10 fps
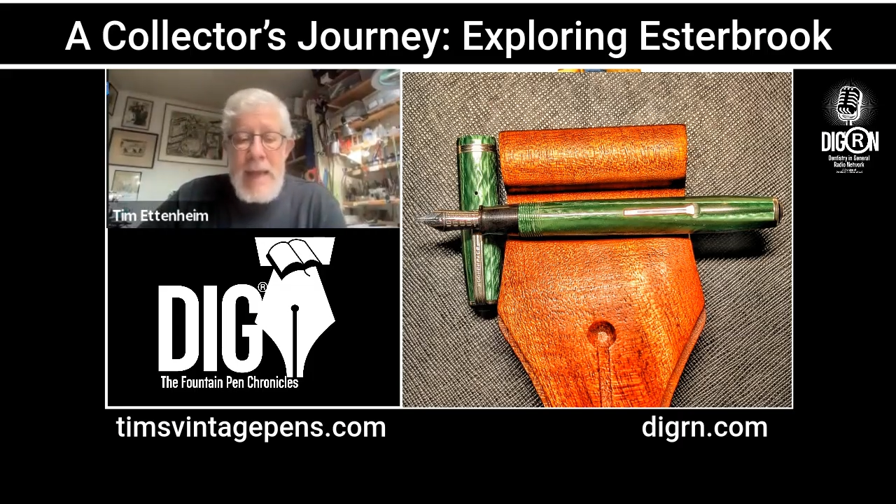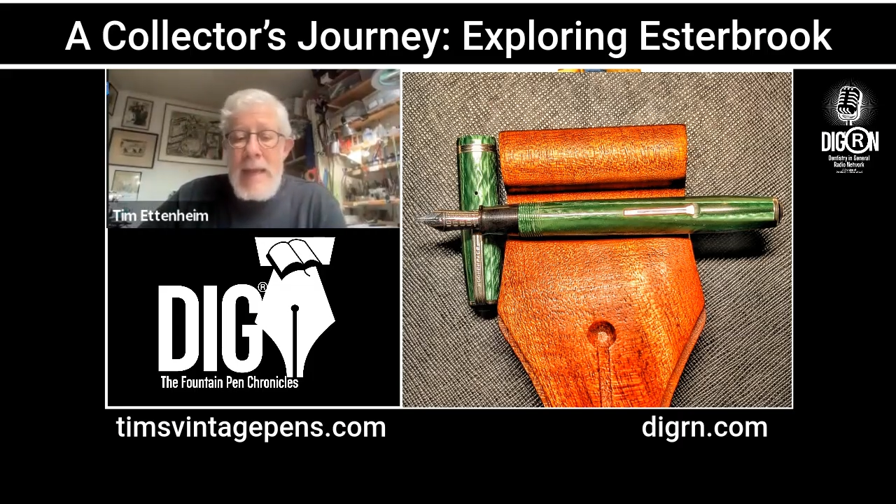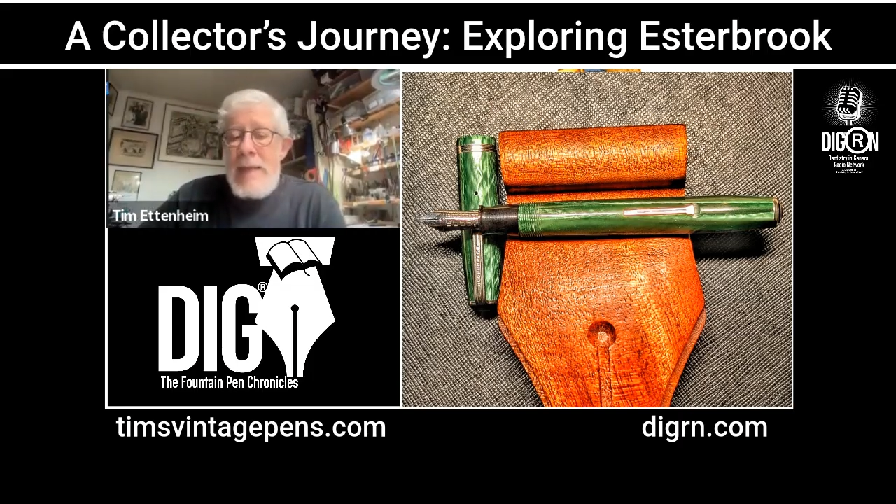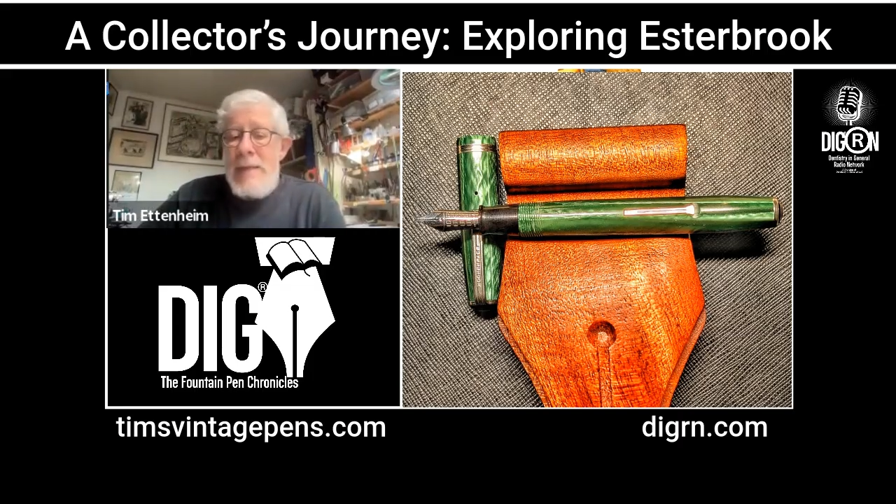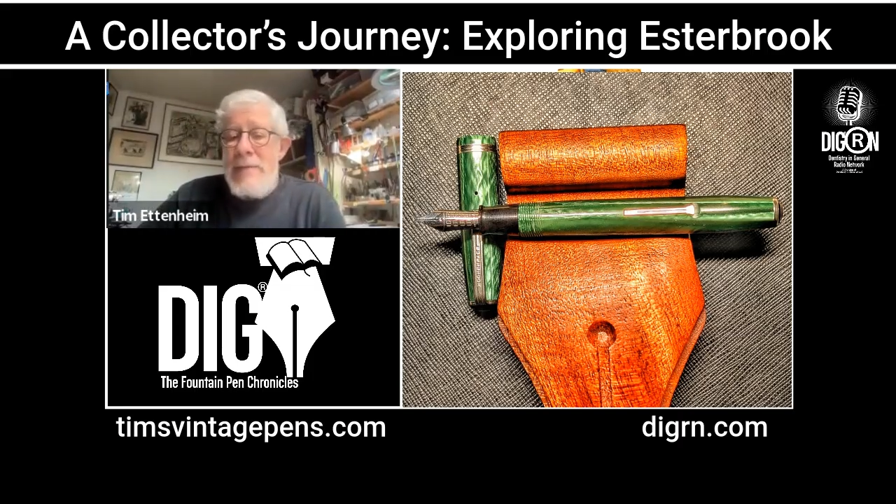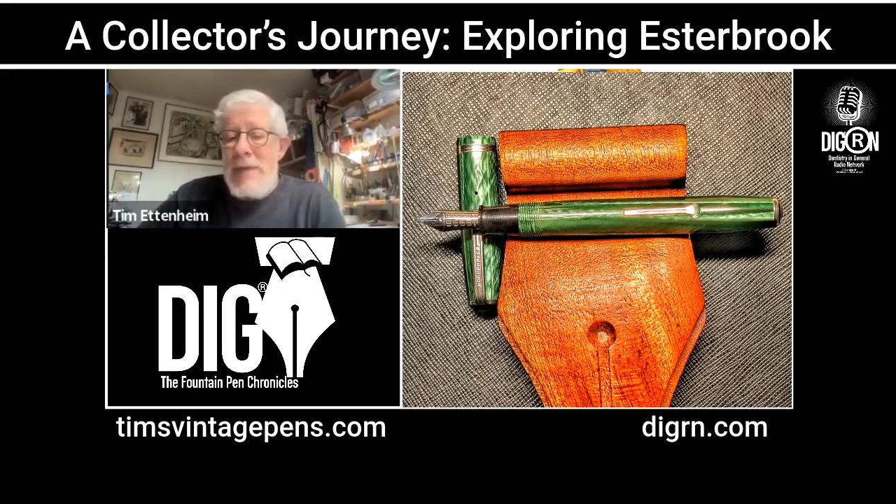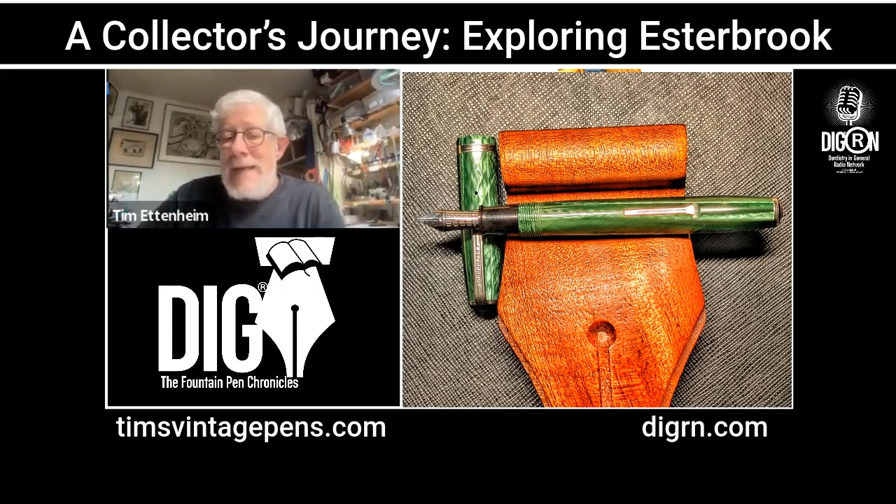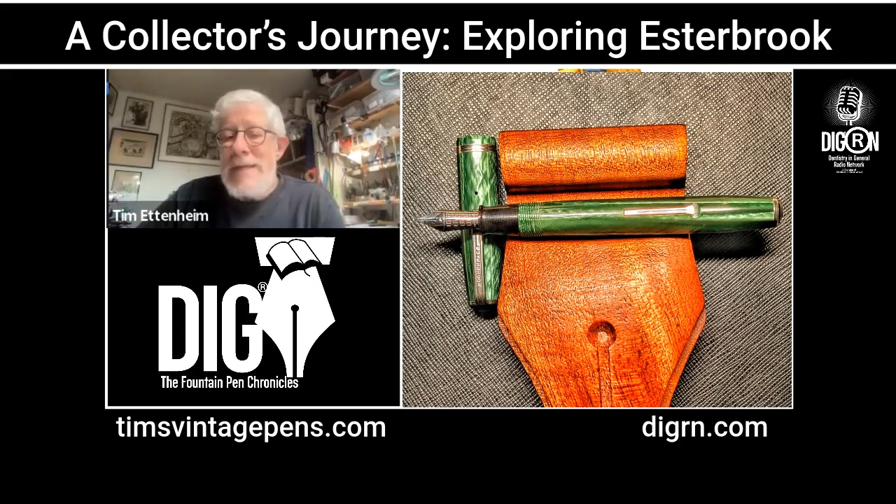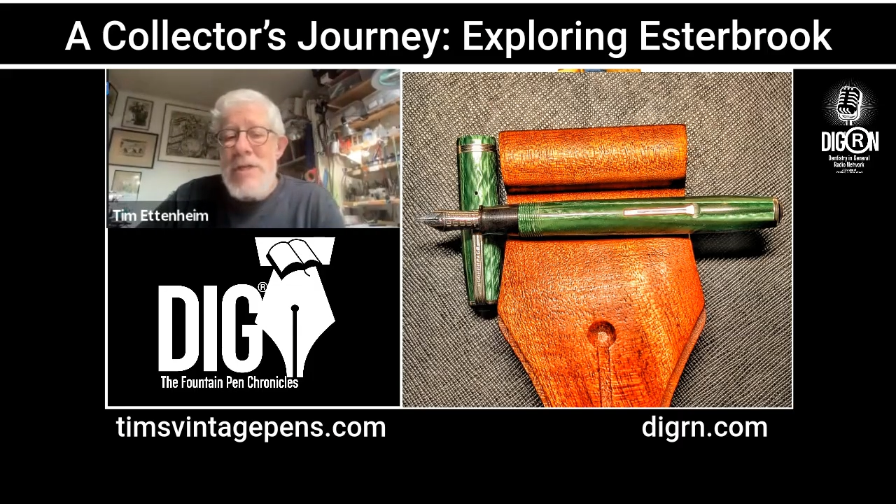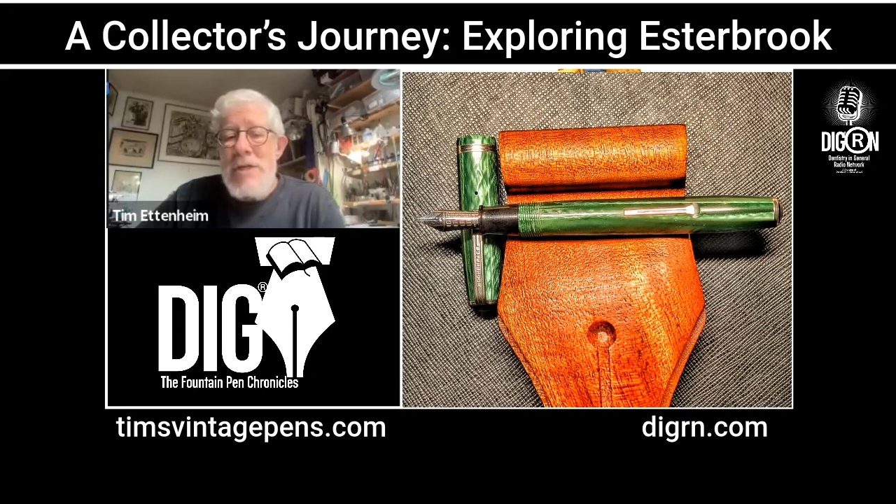And in the
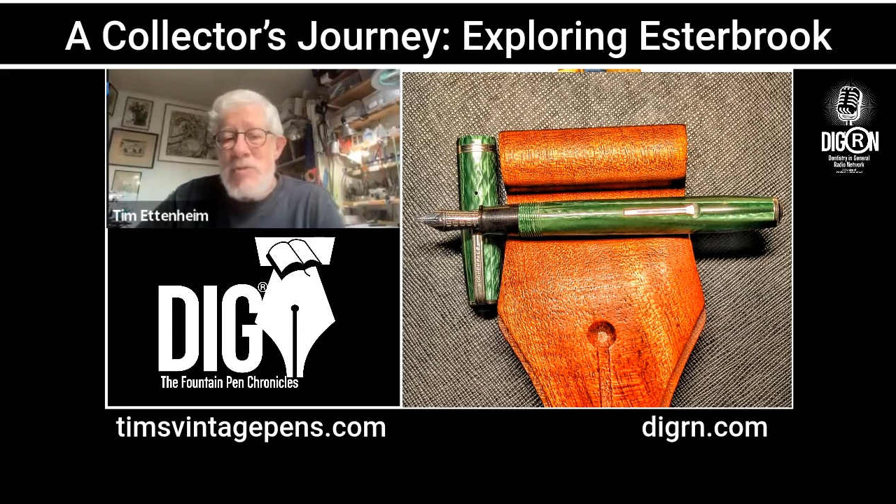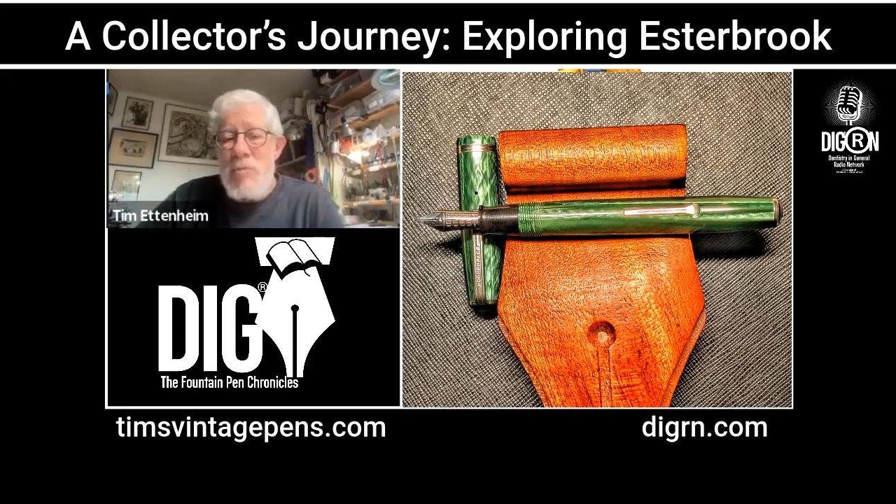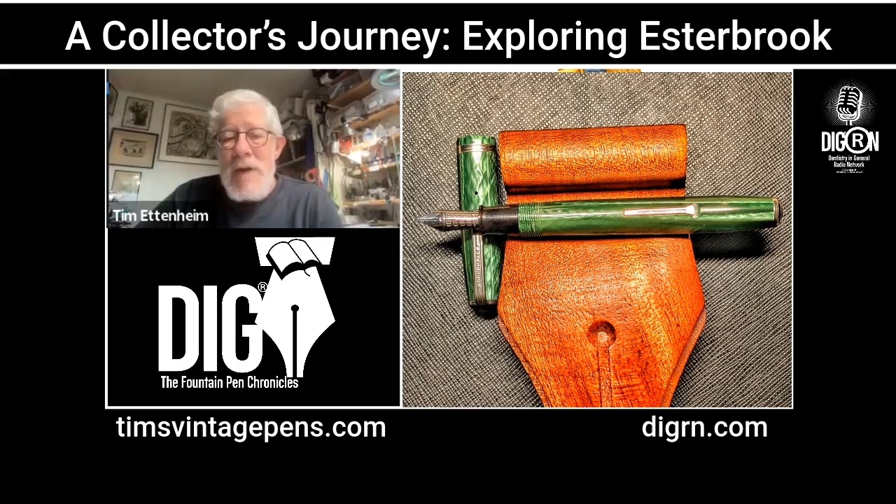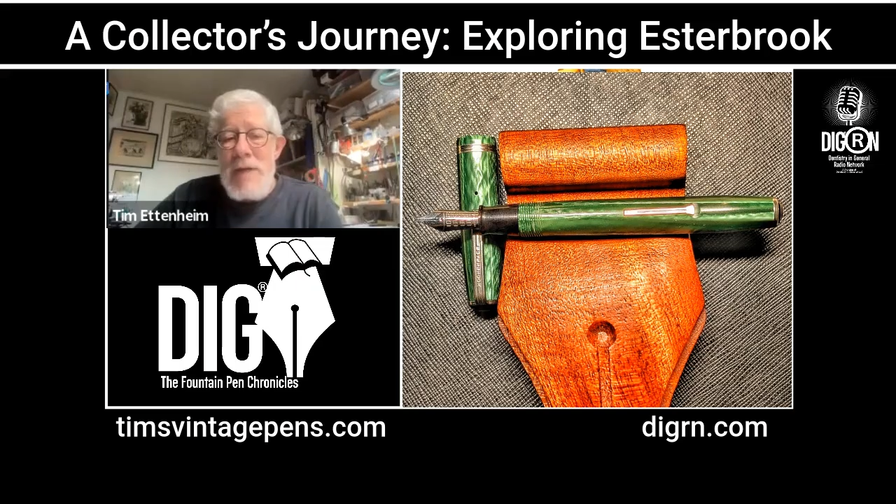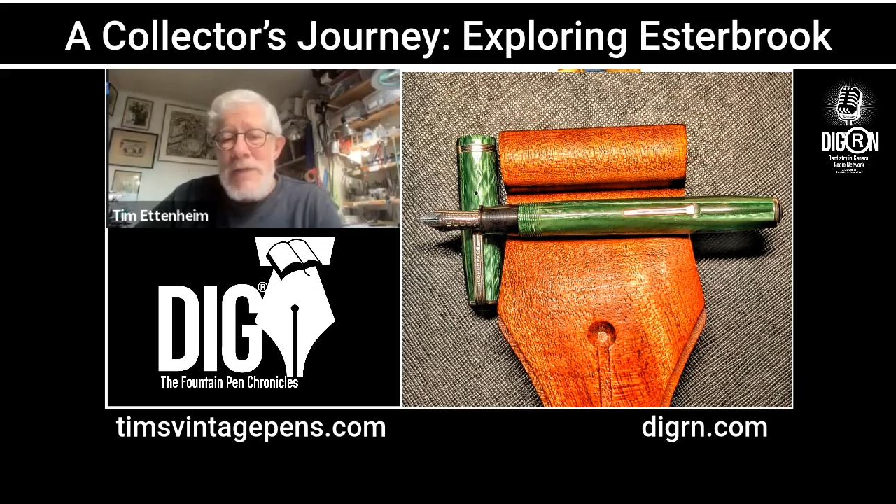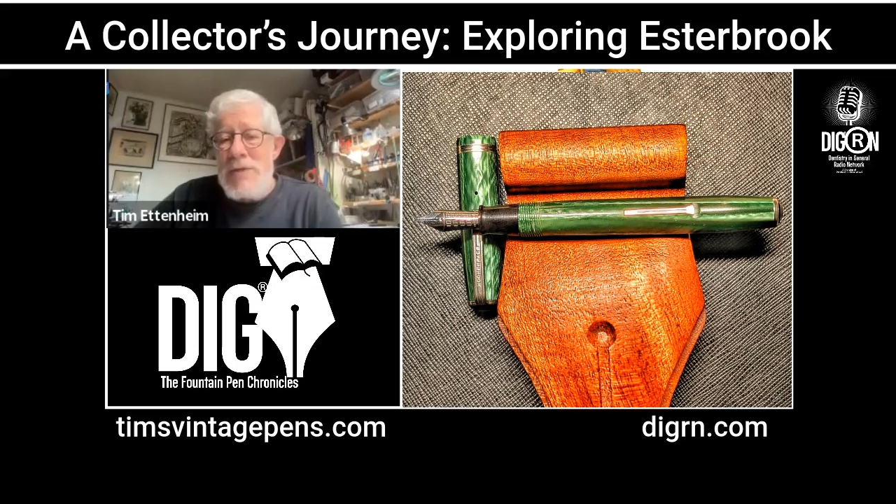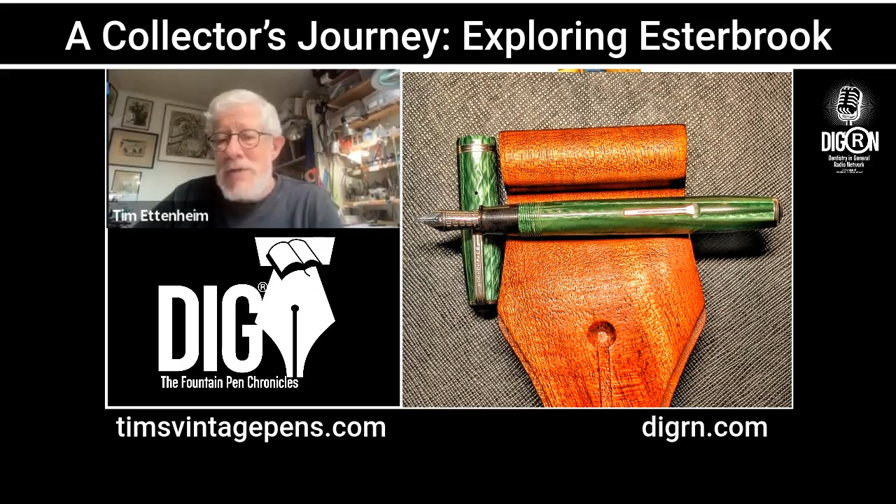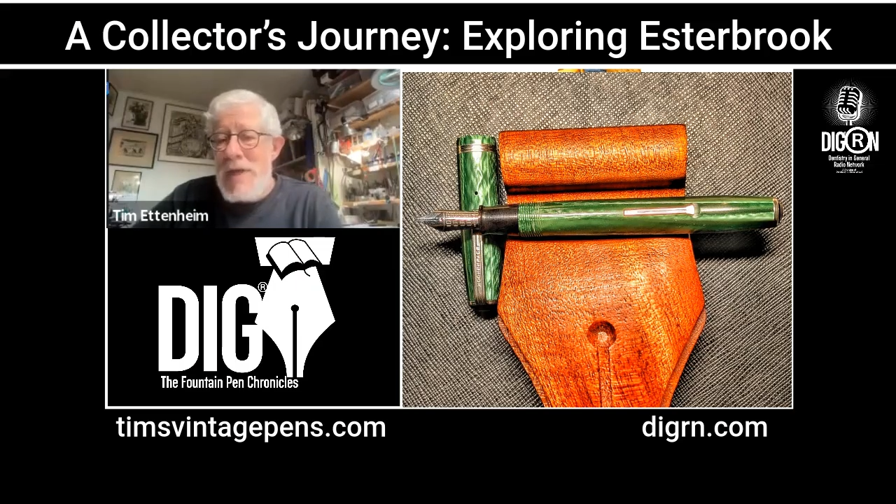1920s,